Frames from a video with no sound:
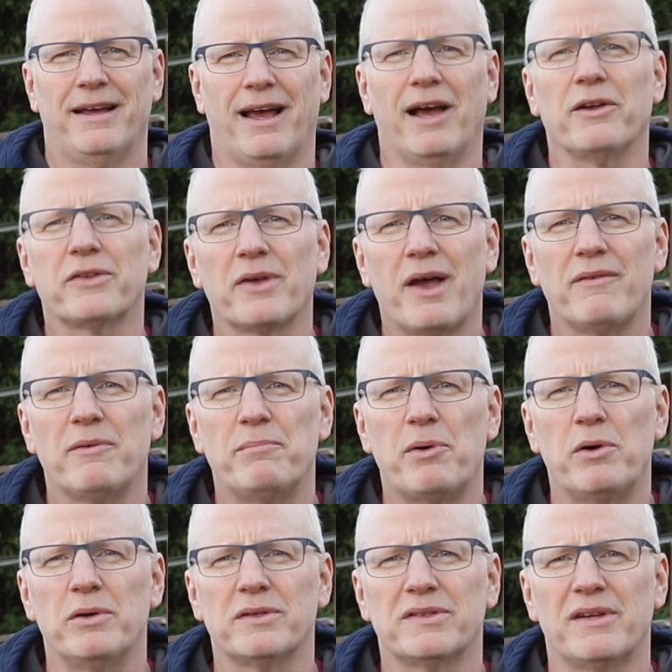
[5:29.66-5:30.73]
I also have a
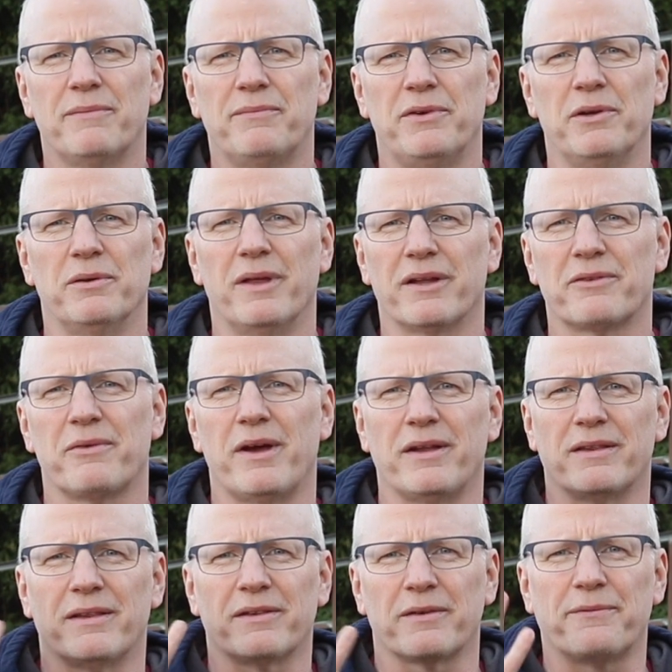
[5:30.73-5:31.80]
bonus tip for you. That's right.
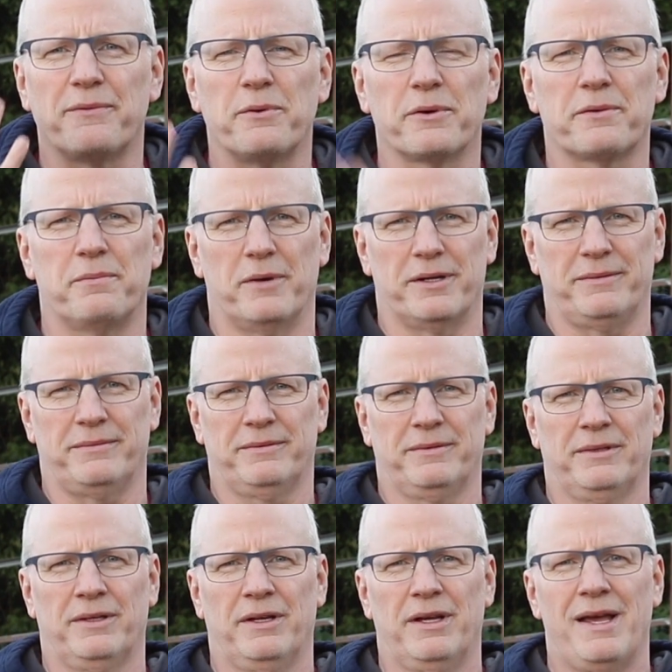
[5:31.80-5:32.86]
There's a fourth one.
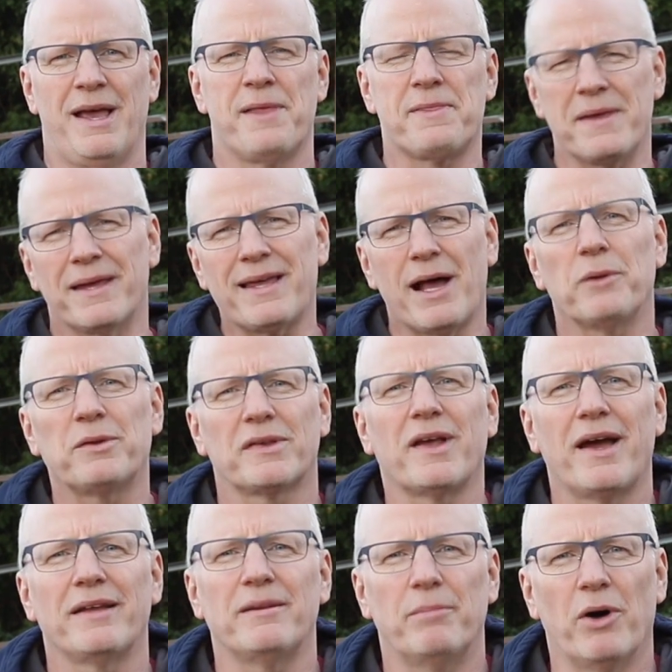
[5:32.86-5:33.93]
Think
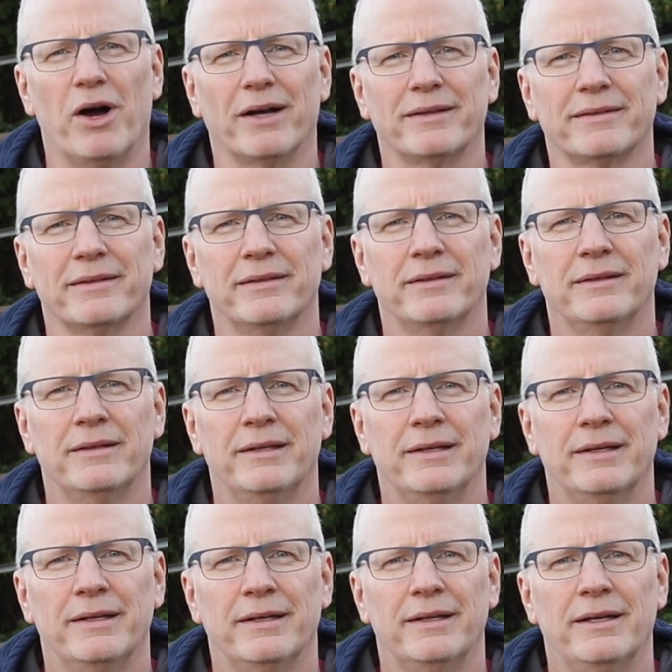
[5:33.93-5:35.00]
outside the box.
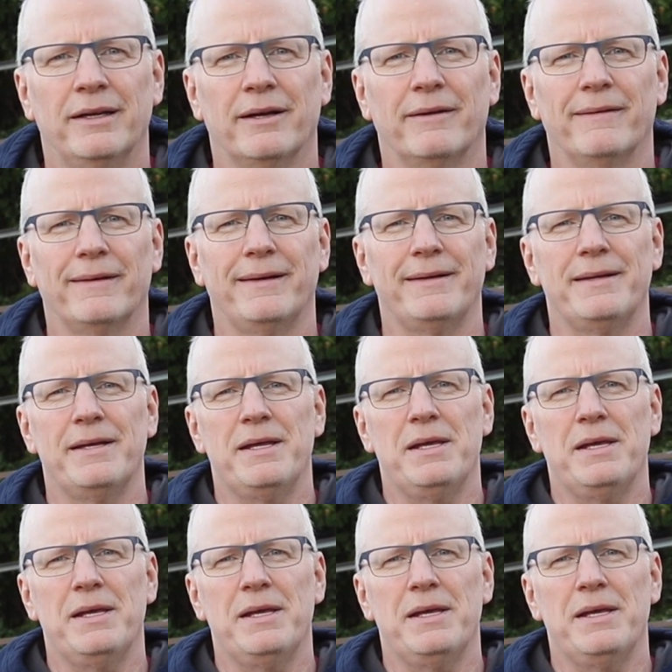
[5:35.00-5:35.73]
All right?